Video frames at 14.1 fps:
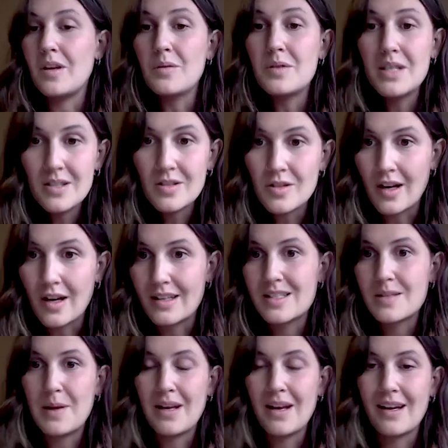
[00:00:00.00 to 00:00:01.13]
more, you know,
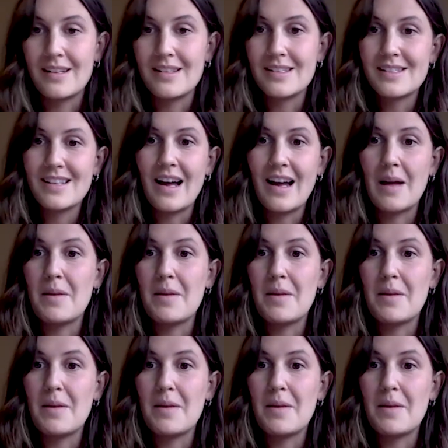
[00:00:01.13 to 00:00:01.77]
distrust because